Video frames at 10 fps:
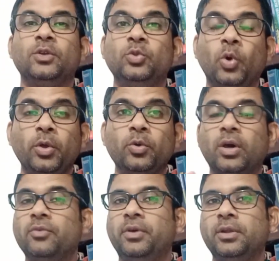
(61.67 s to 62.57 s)
Though you
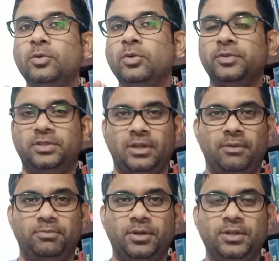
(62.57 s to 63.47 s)
are very good with
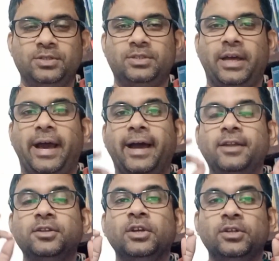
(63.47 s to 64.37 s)
numbers
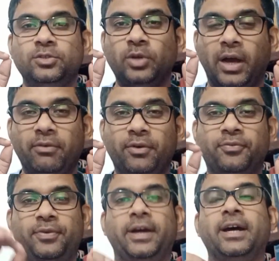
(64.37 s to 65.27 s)
and you have a
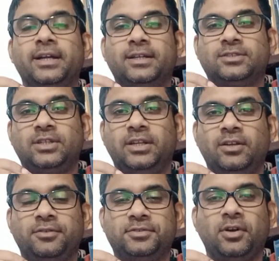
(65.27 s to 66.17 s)
fair understanding
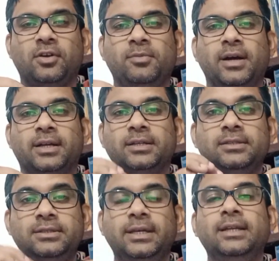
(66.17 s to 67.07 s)
of stock
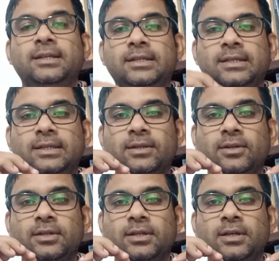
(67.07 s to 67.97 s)
market, then
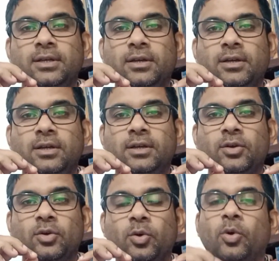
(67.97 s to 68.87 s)

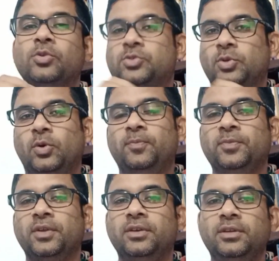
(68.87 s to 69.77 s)
also
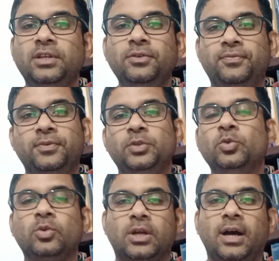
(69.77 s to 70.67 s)
if
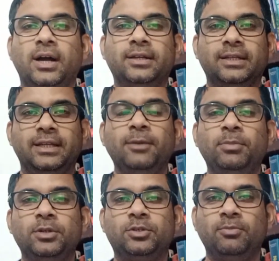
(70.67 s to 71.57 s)
you can't
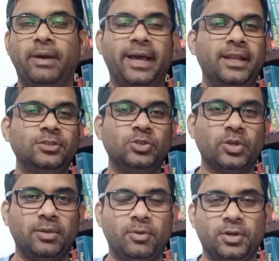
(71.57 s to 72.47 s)
able to manage
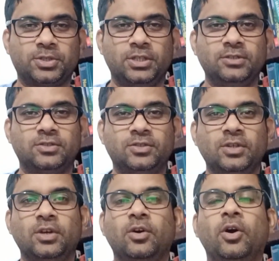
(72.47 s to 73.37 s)
your
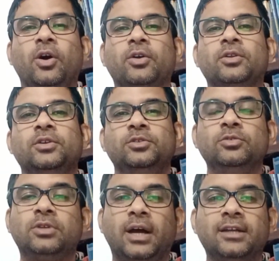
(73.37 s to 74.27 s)
emotions or
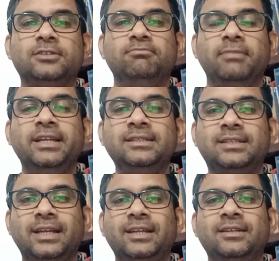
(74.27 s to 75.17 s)
you can't
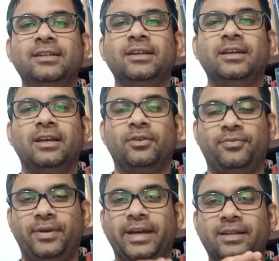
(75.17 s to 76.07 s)
maintain a
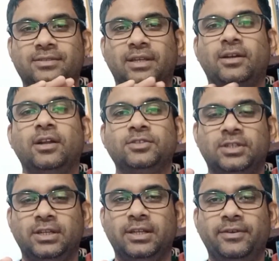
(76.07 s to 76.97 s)
fair
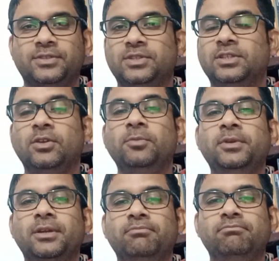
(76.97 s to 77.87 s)
psychological levels, it will
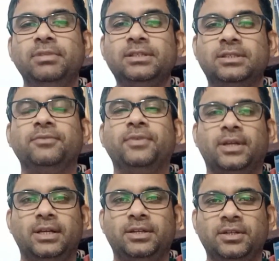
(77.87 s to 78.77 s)
be a bit
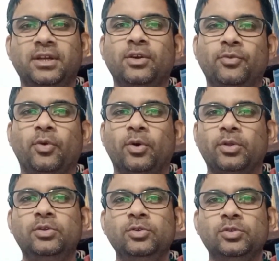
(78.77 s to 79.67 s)
difficult for
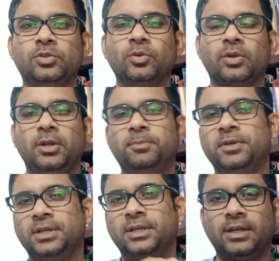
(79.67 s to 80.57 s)
you to
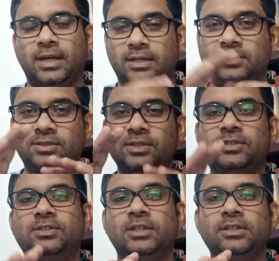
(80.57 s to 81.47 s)
reap
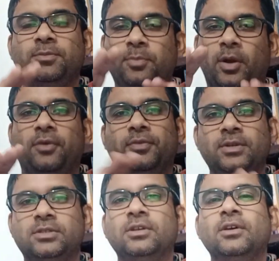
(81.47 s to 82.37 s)
consistent
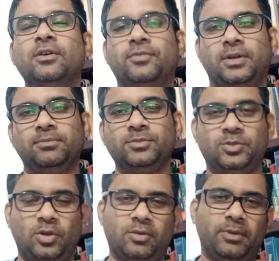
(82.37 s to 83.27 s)
profits from
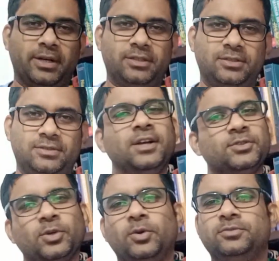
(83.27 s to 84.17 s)
stock market.
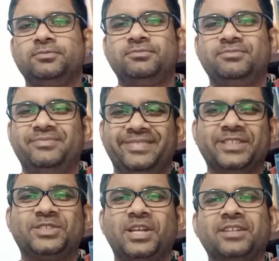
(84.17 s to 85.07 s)
So
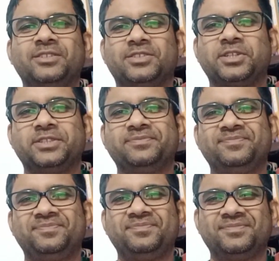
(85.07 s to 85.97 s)
let's start the
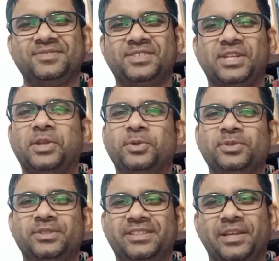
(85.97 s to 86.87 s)
session. Stay
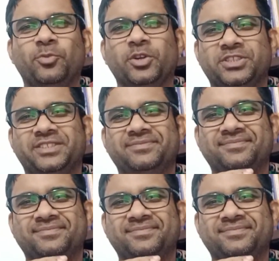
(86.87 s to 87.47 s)
tuned, keep watching.